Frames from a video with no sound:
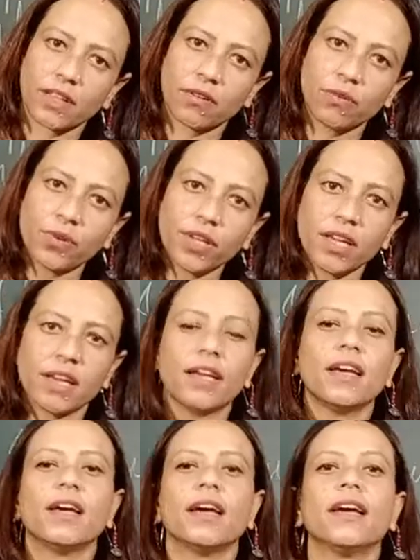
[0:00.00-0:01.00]

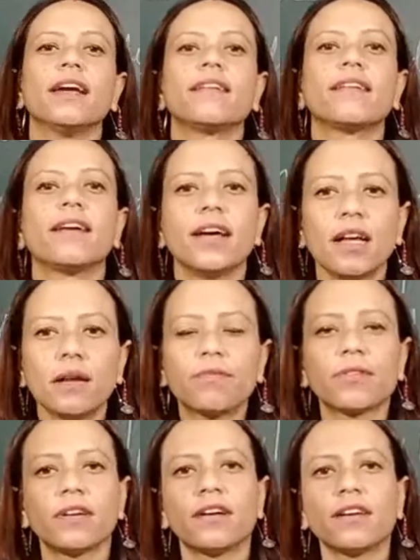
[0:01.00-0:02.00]
Okay, it
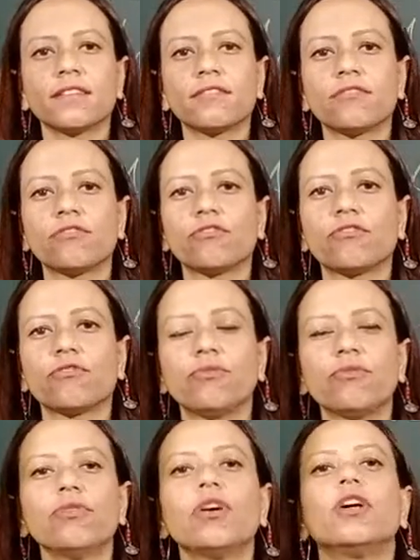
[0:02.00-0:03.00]
helps us
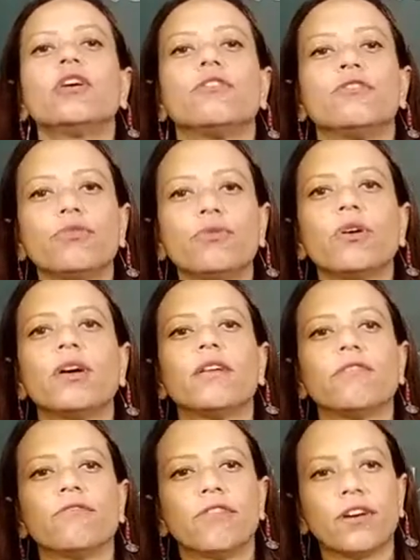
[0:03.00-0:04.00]
to do
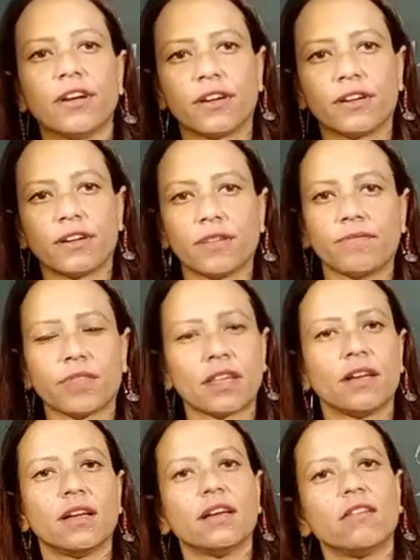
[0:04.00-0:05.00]
our work.
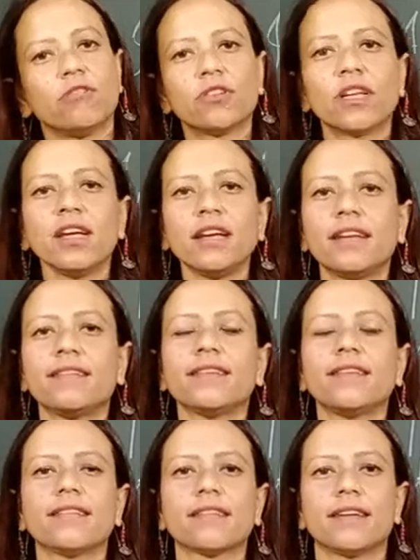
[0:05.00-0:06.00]
Okay, it
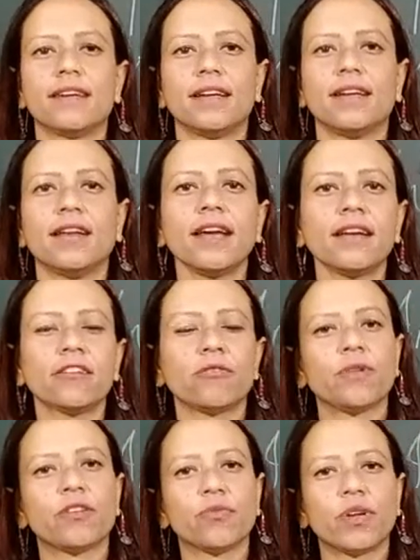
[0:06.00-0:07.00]
is a
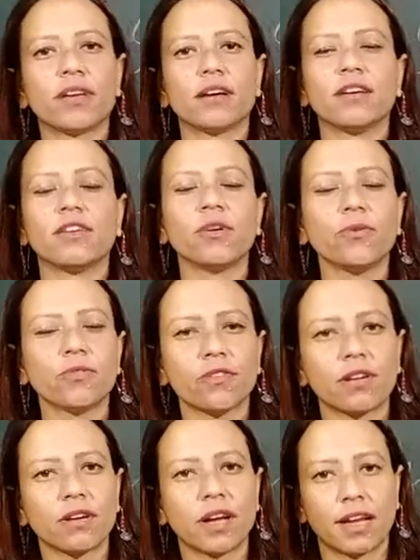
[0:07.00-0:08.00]
link between a
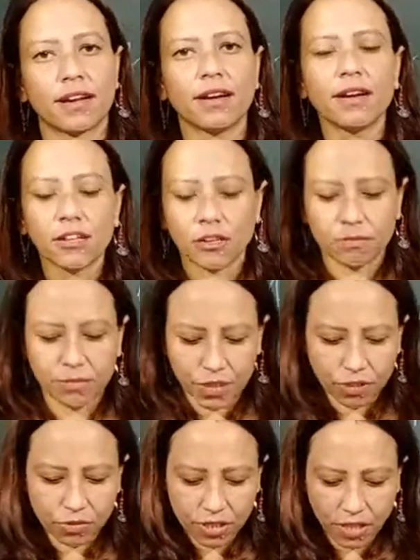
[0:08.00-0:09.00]
user and a
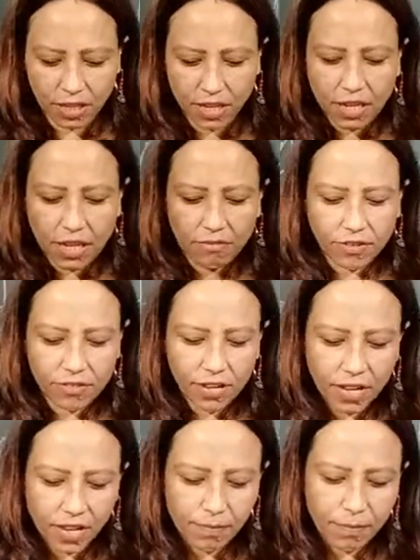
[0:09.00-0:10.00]
computer which
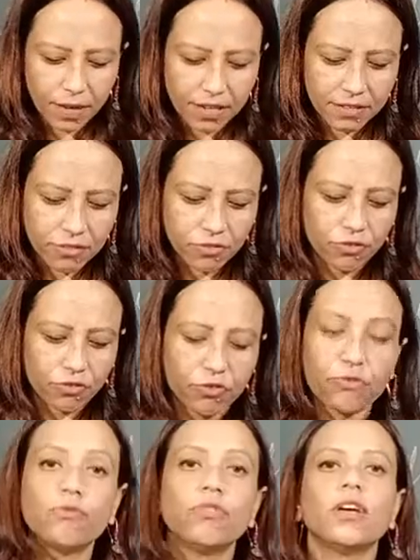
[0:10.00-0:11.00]
help us to
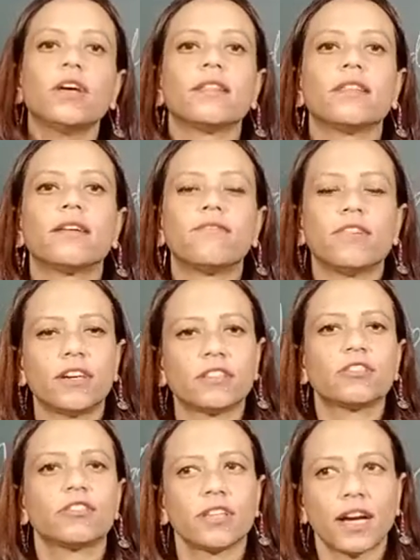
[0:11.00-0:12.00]
do the
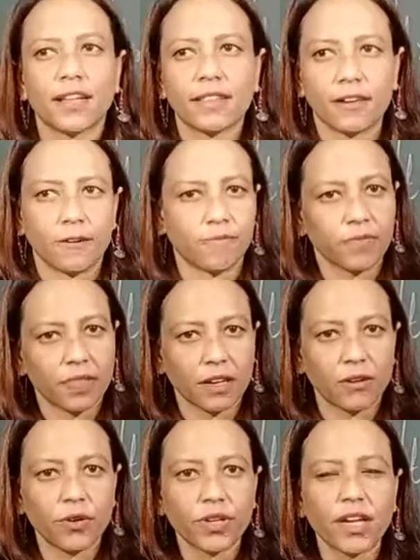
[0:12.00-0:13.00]
work together.
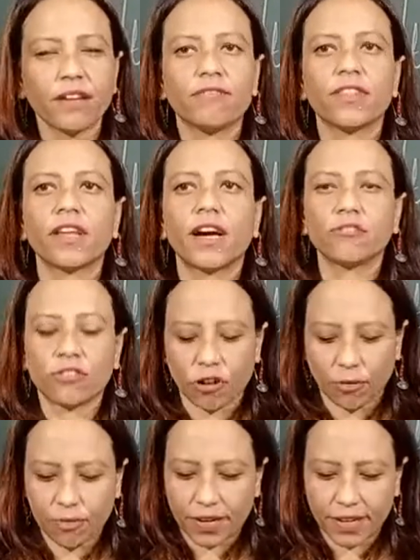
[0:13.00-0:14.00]
Okay, without
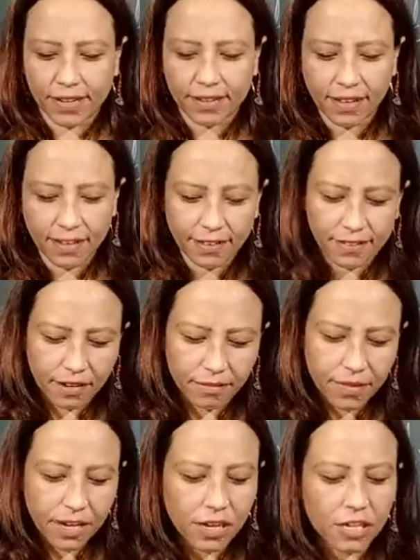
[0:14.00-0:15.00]
operating
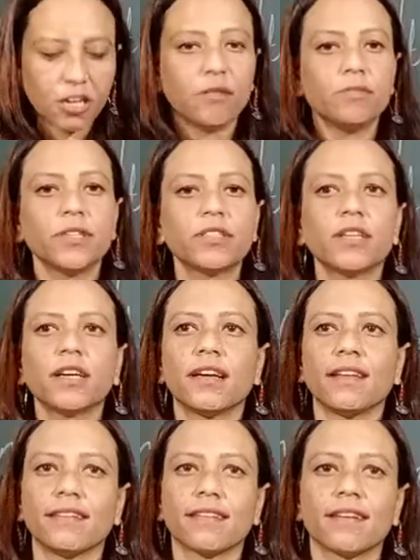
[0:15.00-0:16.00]
system, a computer
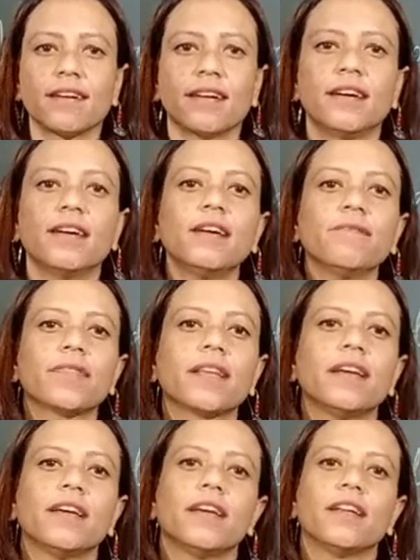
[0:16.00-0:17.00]
is a
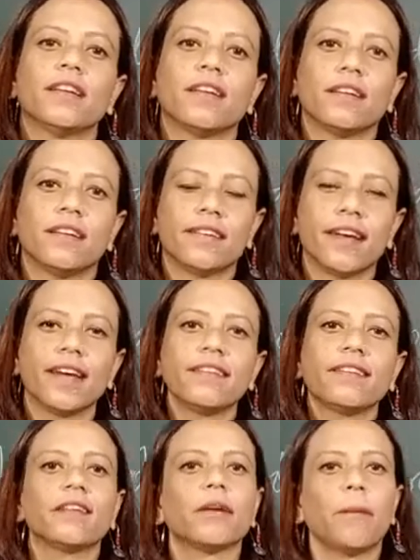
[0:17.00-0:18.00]

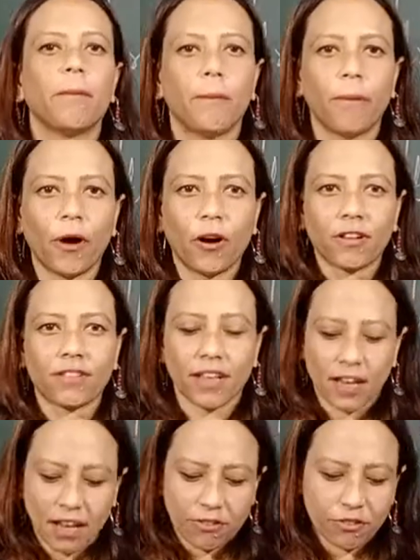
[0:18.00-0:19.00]
dead box.
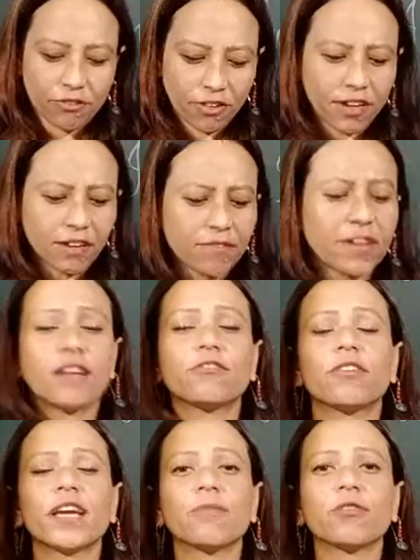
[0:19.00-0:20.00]
So children,
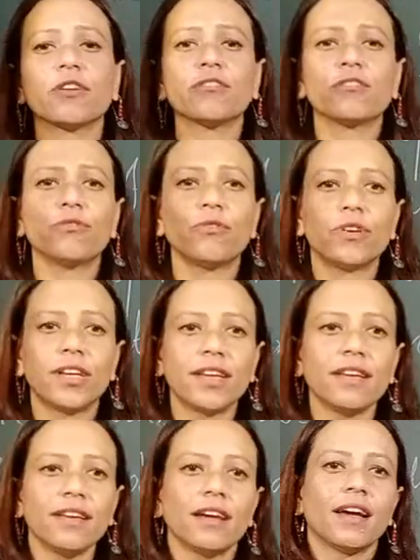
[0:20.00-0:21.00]
today I'm going to do
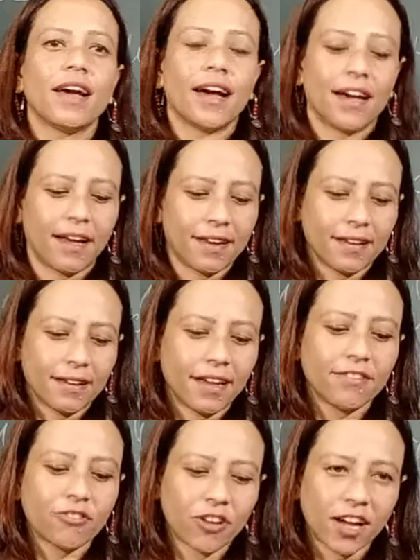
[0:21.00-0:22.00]
only an
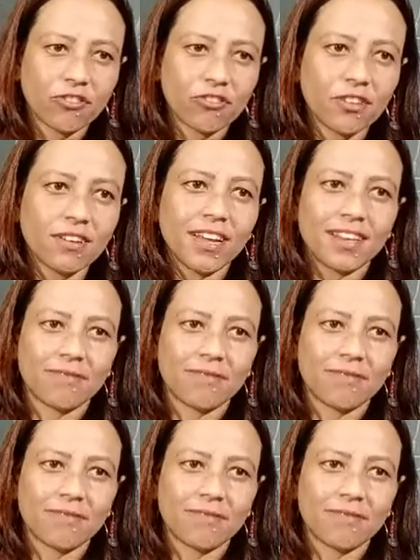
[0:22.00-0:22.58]
introduction.